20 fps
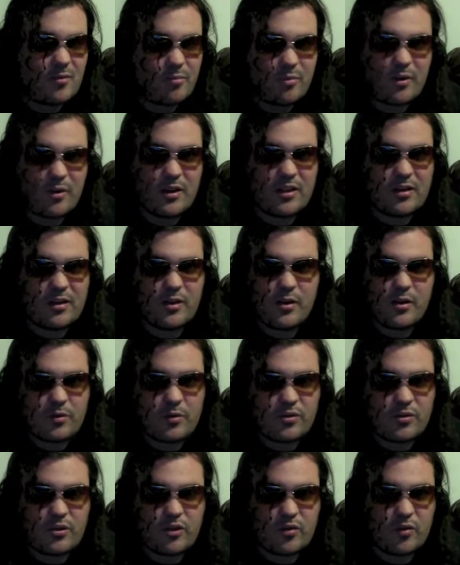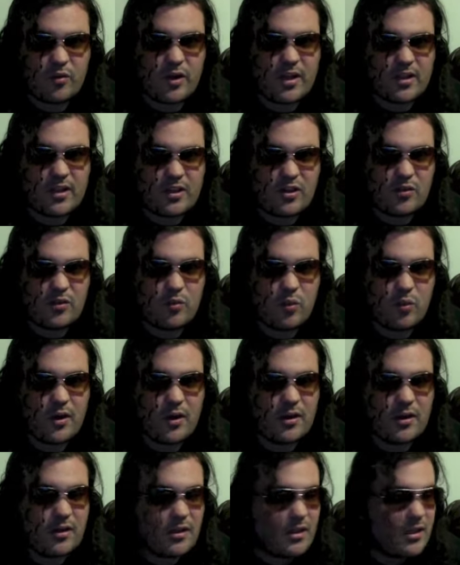But it was a great, this is what